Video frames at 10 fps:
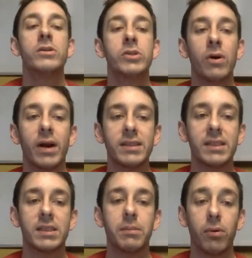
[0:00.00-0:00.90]
So guys,
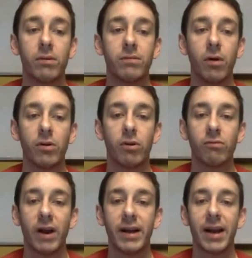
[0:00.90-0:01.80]
it's the portfolio
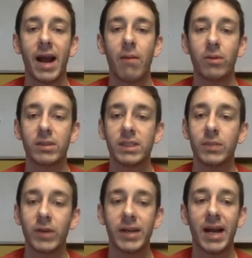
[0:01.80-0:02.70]
right now. We'll see
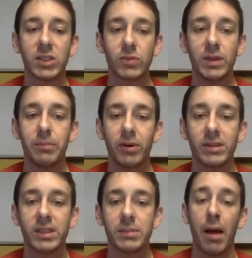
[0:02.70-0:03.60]
what next week
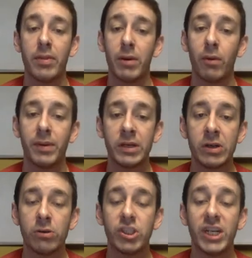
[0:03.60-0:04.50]
brings us. There will be
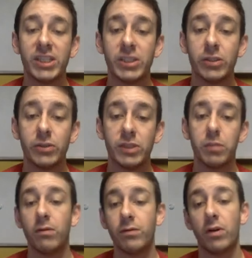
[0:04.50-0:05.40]
no changes to this
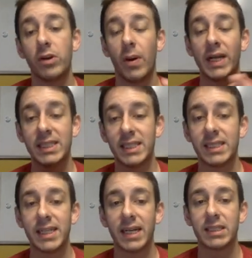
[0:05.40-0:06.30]
portfolio until
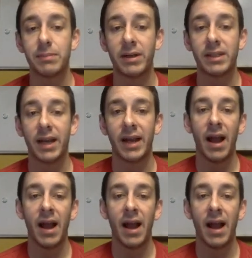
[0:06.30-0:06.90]
next Monday.